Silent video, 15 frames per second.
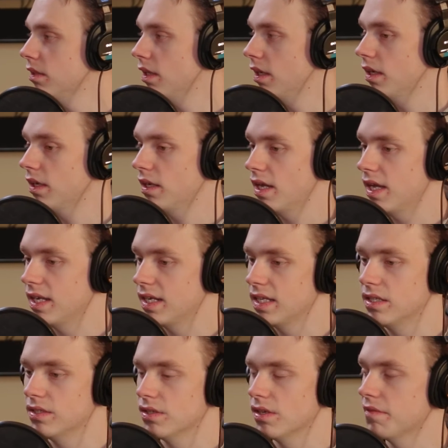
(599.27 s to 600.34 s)
and
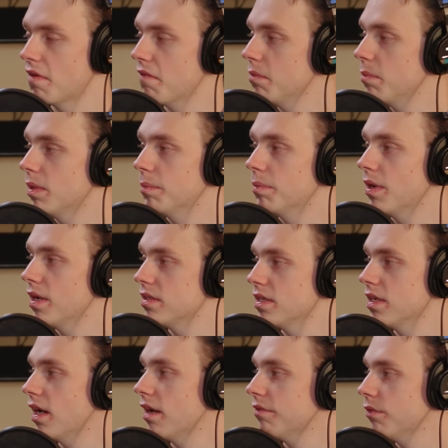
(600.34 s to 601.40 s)
he deserved every bit of praise
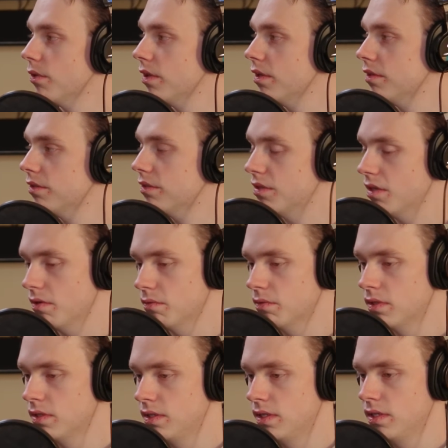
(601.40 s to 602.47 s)
he got for it. So,
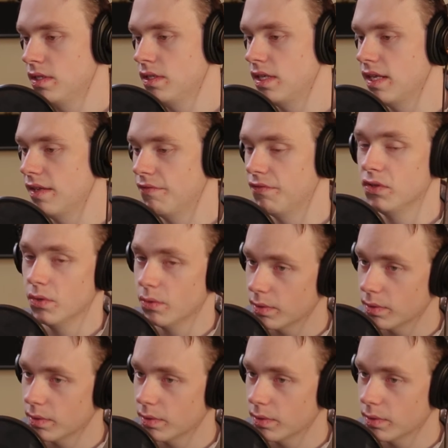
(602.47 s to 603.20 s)
if you